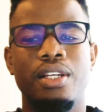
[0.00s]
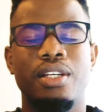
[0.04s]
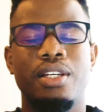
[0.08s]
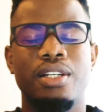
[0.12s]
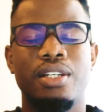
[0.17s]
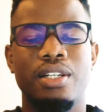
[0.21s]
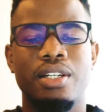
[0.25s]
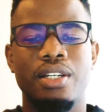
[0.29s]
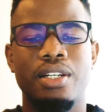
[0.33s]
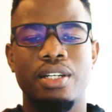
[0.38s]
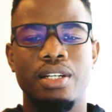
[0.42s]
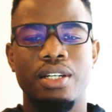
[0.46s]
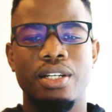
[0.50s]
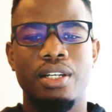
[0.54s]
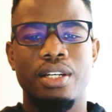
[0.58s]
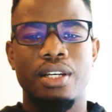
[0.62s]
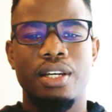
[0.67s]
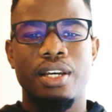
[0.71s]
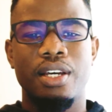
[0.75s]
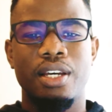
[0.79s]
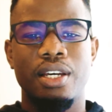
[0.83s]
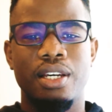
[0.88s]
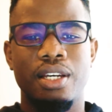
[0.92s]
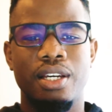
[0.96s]

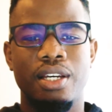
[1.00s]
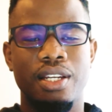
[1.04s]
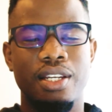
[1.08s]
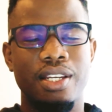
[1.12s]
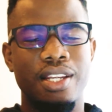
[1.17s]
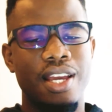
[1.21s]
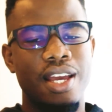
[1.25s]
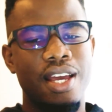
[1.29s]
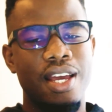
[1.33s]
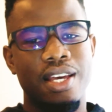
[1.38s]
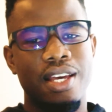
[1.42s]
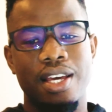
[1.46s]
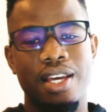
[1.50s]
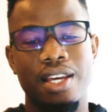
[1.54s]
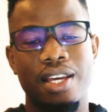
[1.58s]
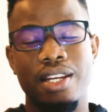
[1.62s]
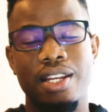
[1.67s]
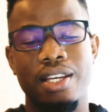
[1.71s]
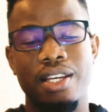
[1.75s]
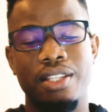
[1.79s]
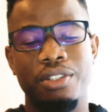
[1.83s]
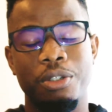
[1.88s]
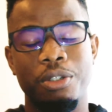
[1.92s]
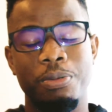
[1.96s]
And yeah, any
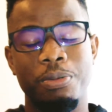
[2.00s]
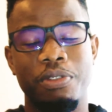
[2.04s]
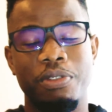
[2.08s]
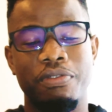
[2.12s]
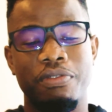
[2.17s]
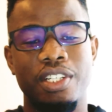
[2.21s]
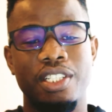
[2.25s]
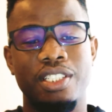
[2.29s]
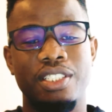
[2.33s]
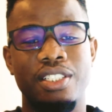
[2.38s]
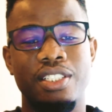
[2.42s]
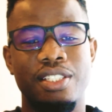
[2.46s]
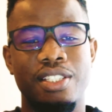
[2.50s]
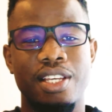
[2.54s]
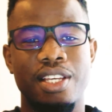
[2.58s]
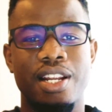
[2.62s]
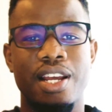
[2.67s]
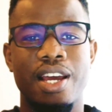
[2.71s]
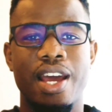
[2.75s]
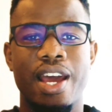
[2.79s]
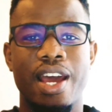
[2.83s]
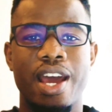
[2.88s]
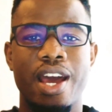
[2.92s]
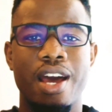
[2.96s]
other observations that
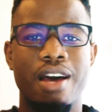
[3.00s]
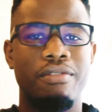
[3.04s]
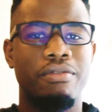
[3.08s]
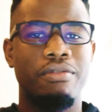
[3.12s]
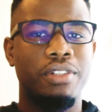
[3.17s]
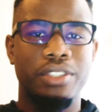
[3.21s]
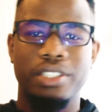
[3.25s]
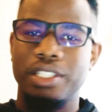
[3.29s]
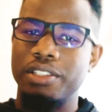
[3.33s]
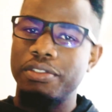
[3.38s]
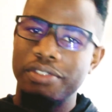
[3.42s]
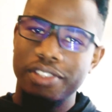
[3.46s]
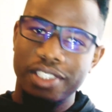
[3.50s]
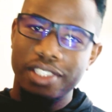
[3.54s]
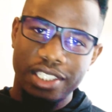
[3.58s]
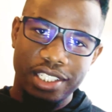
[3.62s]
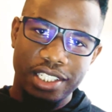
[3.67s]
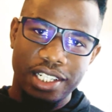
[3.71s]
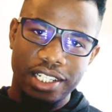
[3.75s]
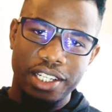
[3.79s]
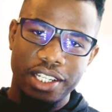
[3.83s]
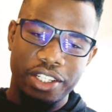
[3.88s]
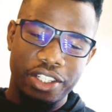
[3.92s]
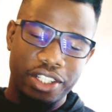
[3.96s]
I have, I'll definitely
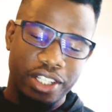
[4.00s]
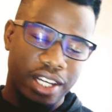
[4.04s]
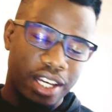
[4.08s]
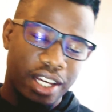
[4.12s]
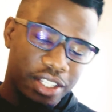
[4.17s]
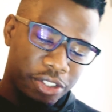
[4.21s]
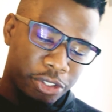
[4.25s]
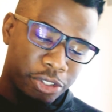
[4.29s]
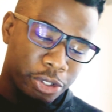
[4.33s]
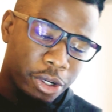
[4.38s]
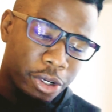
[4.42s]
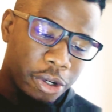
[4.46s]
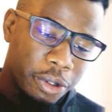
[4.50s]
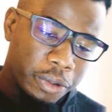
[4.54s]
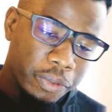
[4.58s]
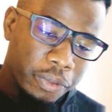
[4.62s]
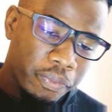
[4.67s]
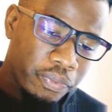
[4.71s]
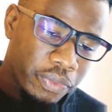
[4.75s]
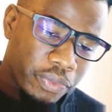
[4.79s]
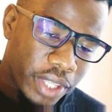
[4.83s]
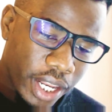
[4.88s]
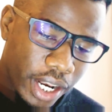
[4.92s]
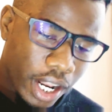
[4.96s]
let you guys know,
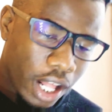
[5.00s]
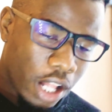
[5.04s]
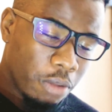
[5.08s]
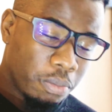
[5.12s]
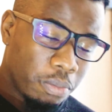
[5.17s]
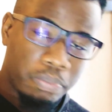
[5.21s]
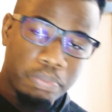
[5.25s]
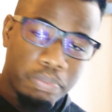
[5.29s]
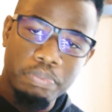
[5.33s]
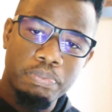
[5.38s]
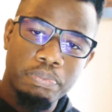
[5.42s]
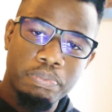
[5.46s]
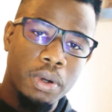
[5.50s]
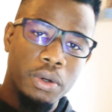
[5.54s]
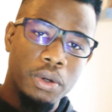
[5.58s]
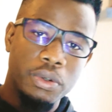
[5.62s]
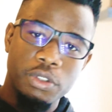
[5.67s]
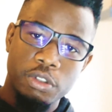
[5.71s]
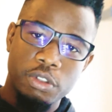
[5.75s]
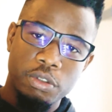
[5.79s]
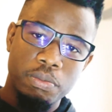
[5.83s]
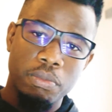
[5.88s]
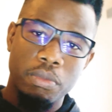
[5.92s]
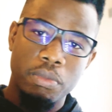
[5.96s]
and I'll
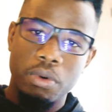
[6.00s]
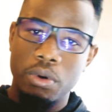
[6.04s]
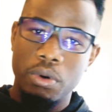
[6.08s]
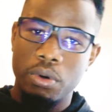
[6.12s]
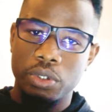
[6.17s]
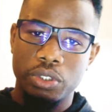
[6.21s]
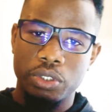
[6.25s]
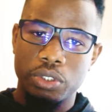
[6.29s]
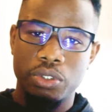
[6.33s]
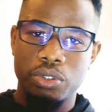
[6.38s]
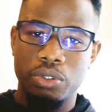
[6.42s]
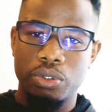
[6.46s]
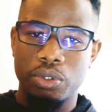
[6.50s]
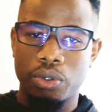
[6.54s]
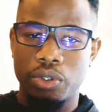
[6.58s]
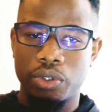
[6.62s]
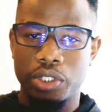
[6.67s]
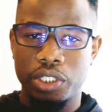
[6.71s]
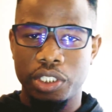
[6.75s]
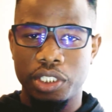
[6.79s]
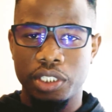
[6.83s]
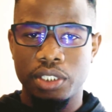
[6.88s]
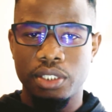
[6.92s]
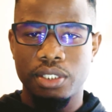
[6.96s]
post more
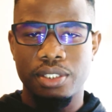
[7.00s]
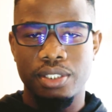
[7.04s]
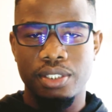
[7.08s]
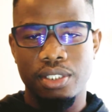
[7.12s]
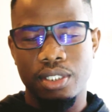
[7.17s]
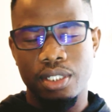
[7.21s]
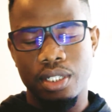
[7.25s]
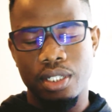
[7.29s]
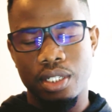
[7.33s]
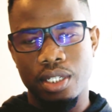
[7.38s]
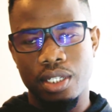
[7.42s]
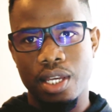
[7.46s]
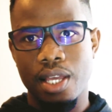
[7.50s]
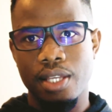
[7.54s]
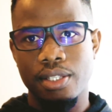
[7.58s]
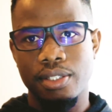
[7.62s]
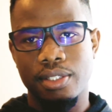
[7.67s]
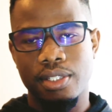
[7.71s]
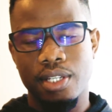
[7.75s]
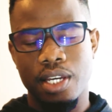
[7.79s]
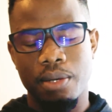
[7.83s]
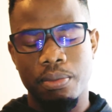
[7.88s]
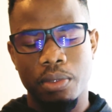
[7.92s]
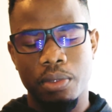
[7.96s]
tutorials as
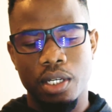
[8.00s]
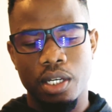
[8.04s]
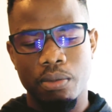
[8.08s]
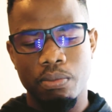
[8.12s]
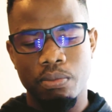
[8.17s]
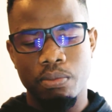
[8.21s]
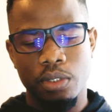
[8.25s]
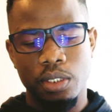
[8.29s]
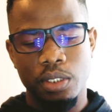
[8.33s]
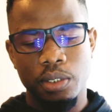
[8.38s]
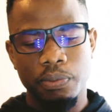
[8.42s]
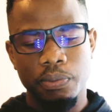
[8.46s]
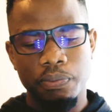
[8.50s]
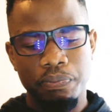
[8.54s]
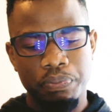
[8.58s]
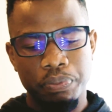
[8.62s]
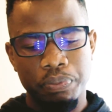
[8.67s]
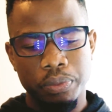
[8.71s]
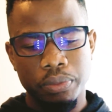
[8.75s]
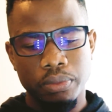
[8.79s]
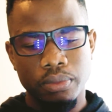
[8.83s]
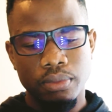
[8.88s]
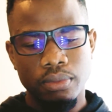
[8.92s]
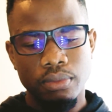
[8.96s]
time comes.
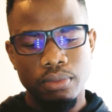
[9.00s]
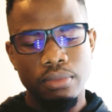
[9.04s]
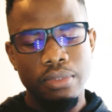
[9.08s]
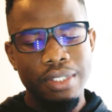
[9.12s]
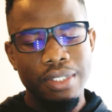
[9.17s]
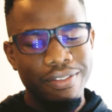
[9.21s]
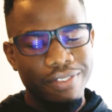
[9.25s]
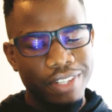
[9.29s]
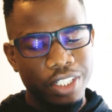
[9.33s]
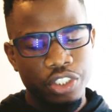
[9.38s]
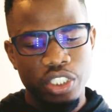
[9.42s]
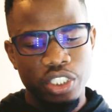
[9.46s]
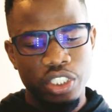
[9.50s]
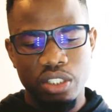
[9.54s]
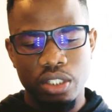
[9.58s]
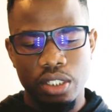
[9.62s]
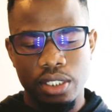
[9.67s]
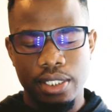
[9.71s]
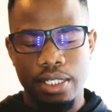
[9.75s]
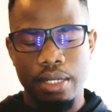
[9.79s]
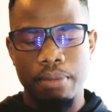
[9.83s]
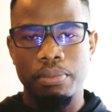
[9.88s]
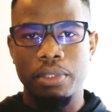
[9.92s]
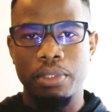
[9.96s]
I've actually got
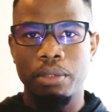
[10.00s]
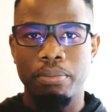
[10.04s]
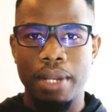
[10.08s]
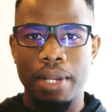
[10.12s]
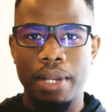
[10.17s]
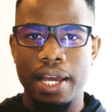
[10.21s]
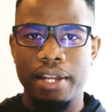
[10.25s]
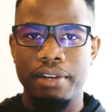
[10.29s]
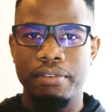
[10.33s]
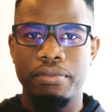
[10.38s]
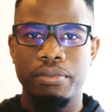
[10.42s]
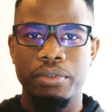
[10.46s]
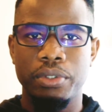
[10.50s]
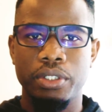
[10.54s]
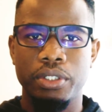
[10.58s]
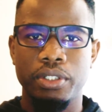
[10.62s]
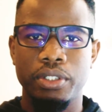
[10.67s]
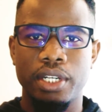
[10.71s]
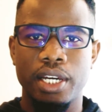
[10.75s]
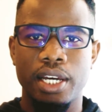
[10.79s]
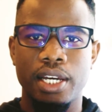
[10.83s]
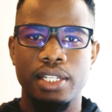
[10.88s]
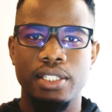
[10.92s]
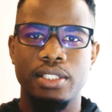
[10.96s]
something planned for you
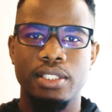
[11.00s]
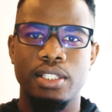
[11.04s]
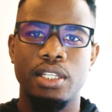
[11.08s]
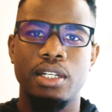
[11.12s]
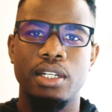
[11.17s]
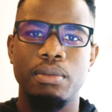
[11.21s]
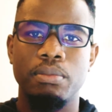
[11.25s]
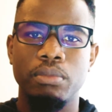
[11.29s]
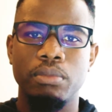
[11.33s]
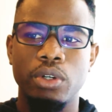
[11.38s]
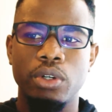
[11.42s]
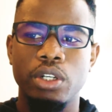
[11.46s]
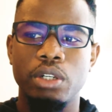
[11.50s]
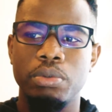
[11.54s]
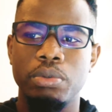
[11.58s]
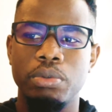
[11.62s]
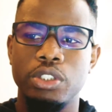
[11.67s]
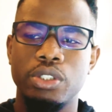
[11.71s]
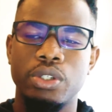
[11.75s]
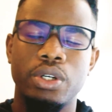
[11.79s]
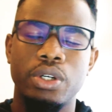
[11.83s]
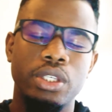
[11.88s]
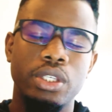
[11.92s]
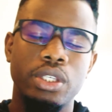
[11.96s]
guys that I'm going to be
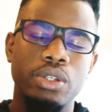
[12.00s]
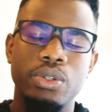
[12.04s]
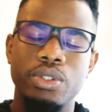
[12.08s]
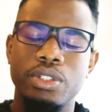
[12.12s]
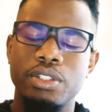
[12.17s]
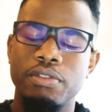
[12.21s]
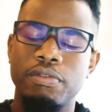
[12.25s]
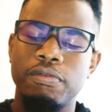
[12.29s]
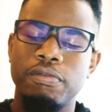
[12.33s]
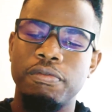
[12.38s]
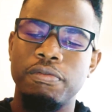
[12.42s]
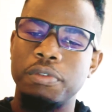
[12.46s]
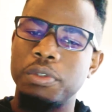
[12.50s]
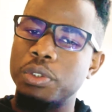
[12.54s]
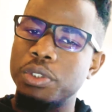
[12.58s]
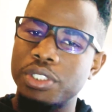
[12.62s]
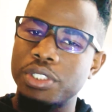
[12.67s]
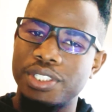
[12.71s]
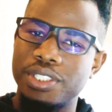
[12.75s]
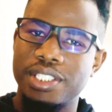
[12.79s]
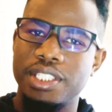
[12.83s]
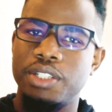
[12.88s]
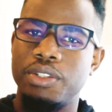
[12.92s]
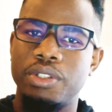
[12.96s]
showing you. It's a full
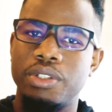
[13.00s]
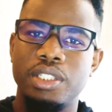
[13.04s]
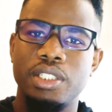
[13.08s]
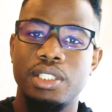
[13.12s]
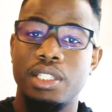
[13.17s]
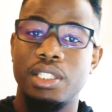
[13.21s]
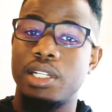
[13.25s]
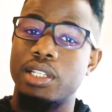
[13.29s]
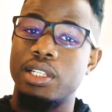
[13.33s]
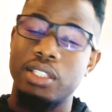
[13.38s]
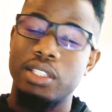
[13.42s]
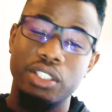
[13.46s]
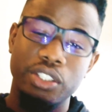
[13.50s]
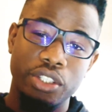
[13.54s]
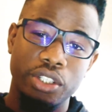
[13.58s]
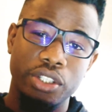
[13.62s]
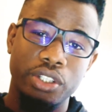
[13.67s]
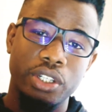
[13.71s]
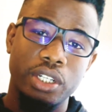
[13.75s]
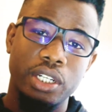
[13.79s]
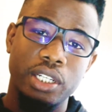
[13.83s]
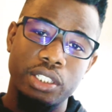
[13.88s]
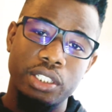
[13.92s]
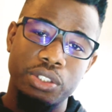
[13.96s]
series that I think you're
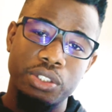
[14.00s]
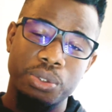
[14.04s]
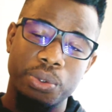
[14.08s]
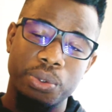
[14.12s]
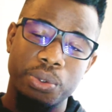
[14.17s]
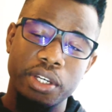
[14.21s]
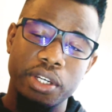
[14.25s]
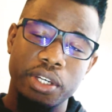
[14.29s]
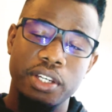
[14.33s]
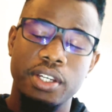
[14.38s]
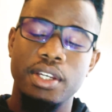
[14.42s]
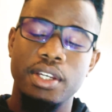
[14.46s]
going to enjoy.